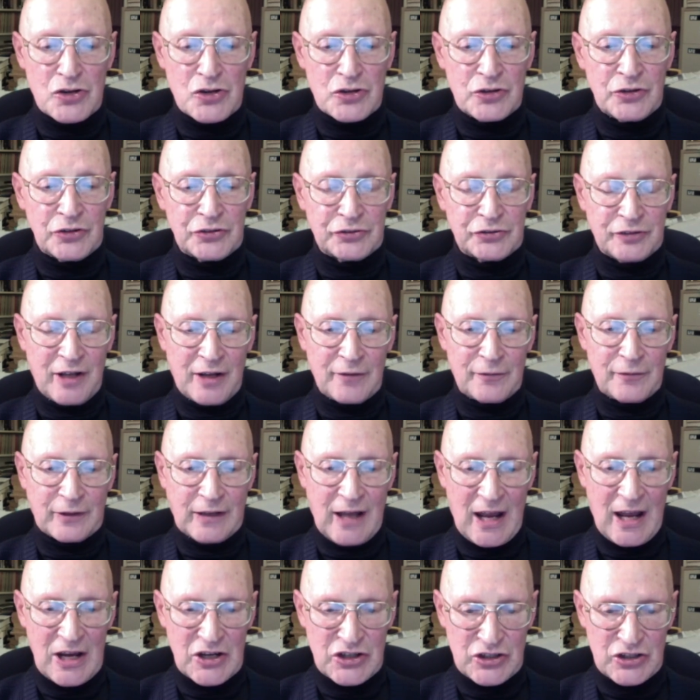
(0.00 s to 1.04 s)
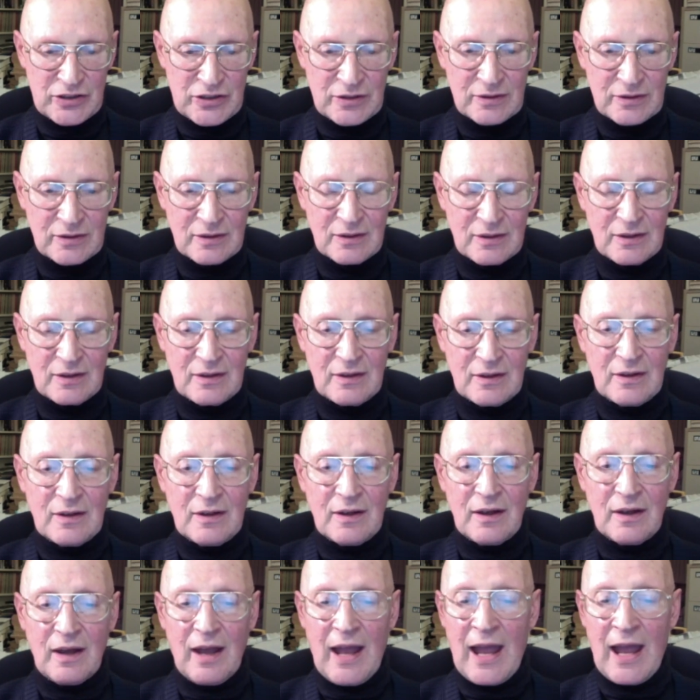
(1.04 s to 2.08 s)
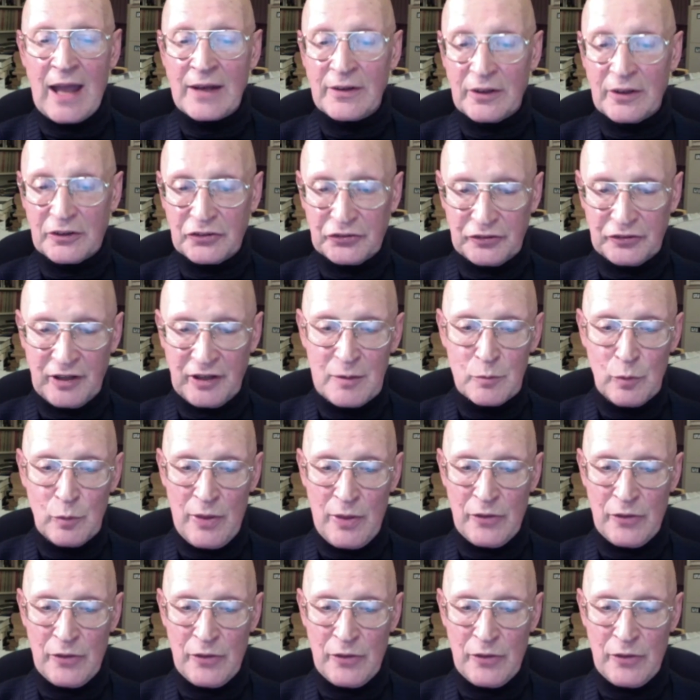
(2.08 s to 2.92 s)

stratification and extreme weather